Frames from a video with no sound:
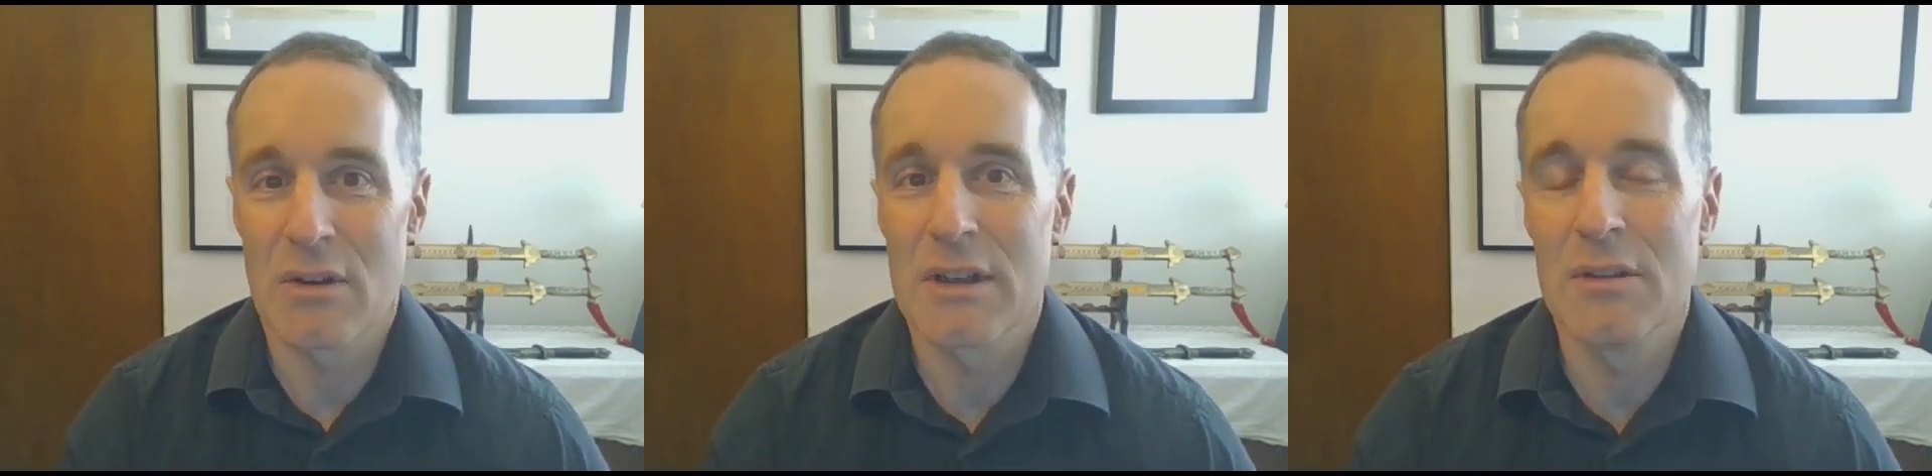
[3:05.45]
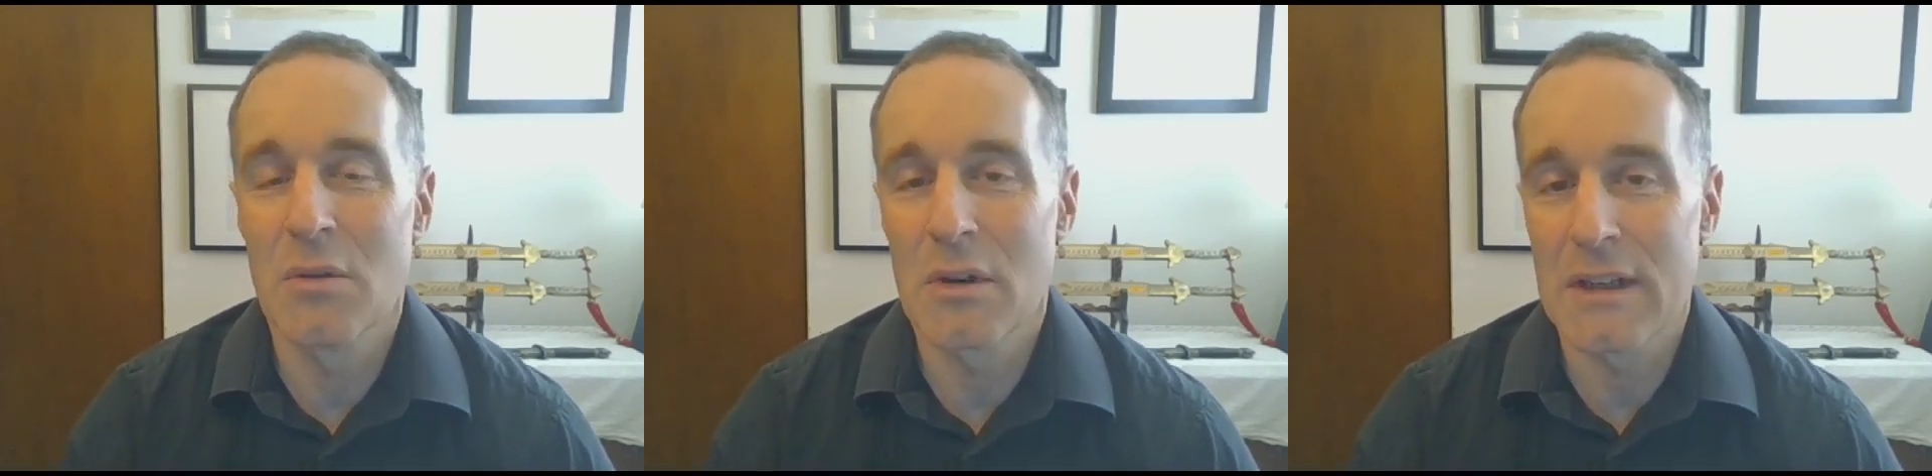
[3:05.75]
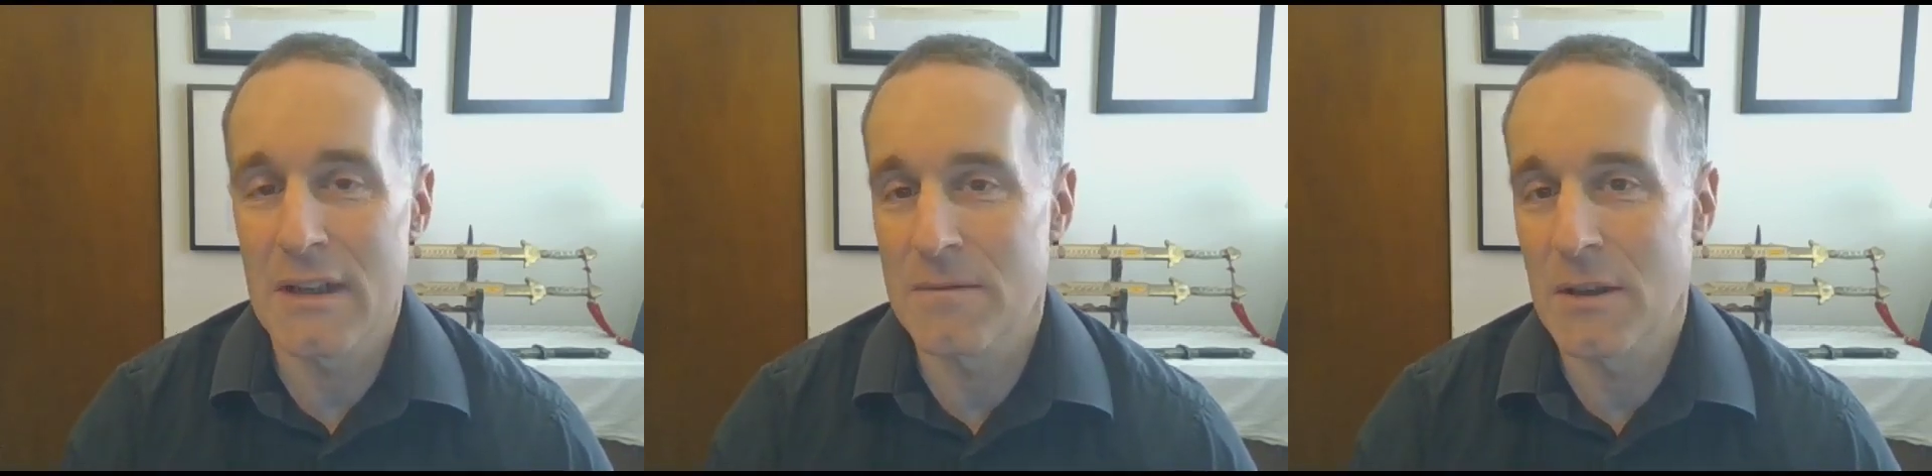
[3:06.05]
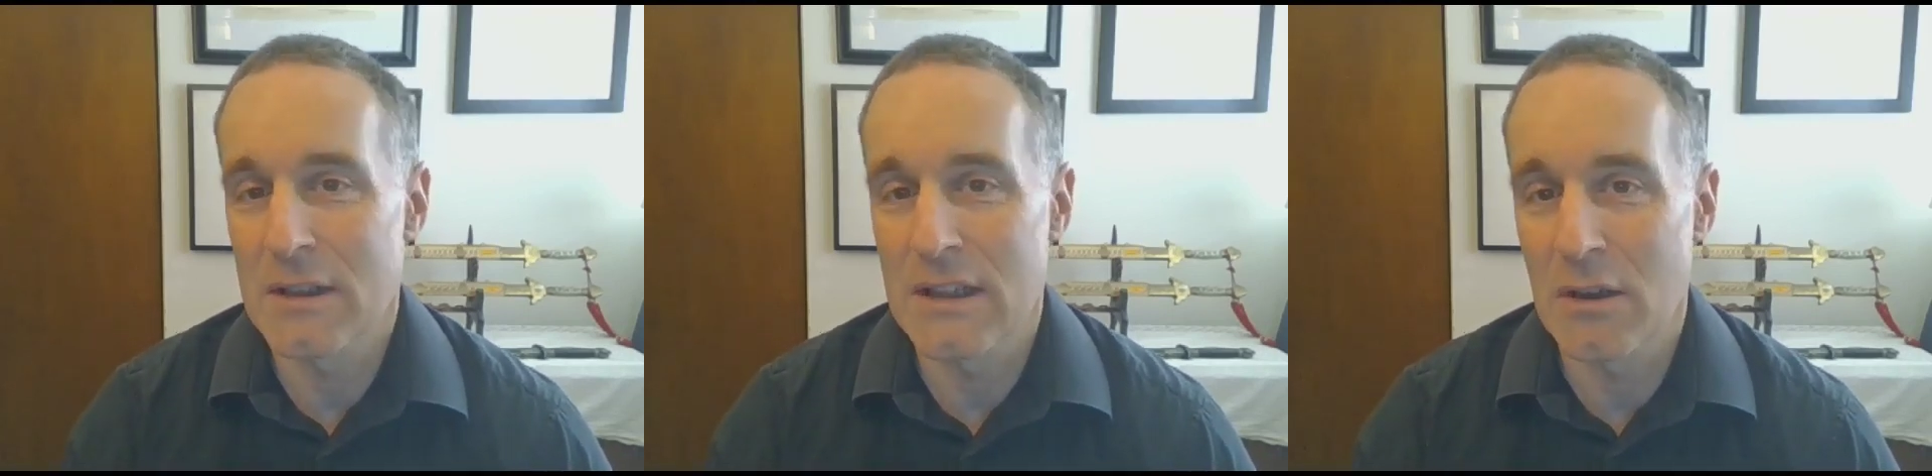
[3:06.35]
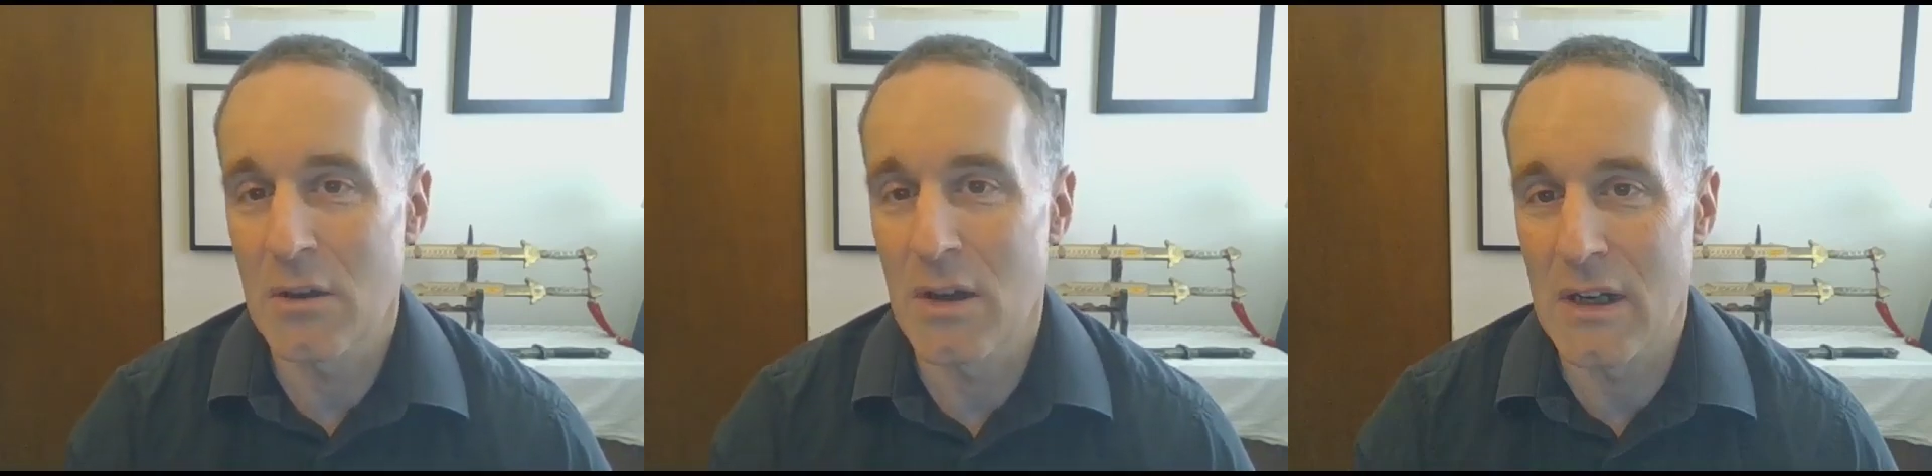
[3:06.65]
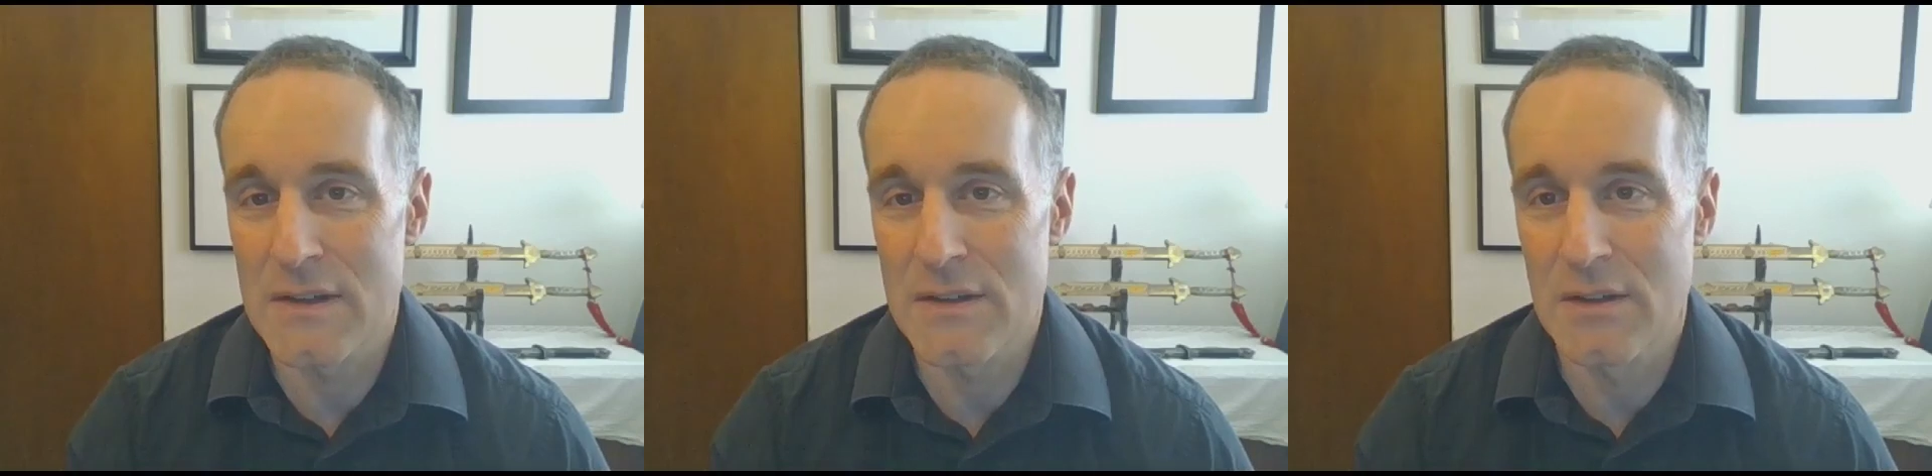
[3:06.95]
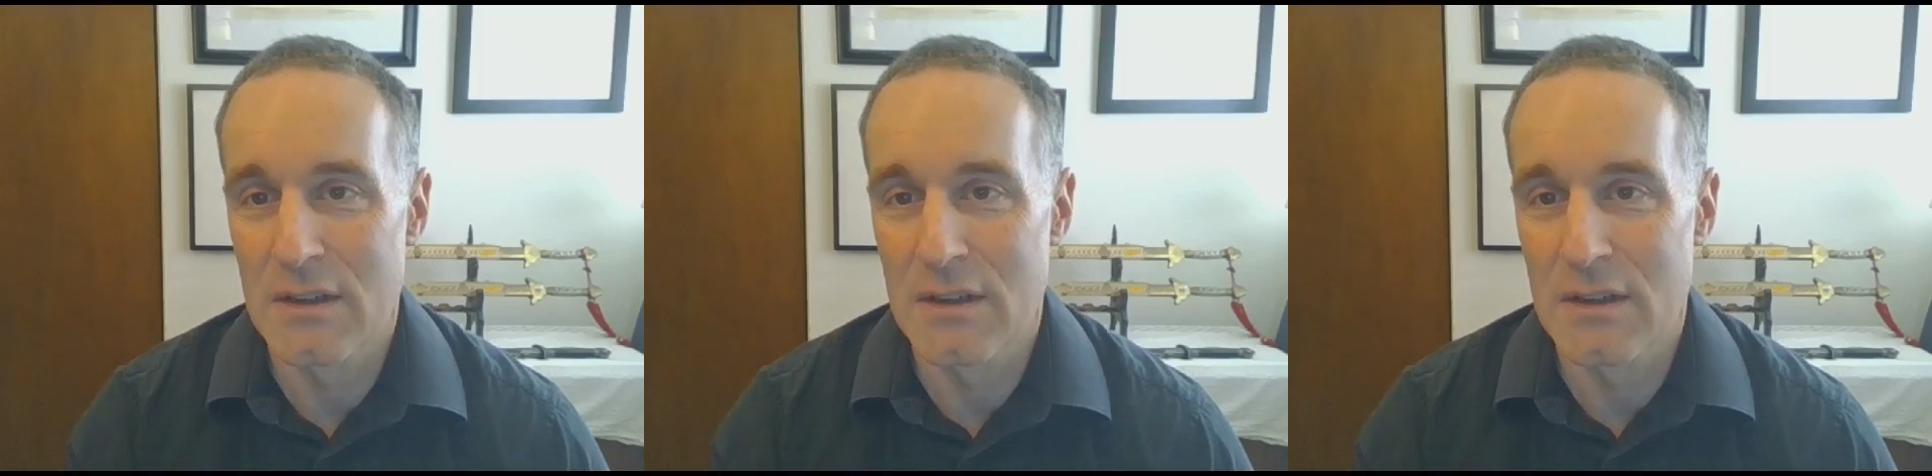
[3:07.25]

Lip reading: ignored at very little cost.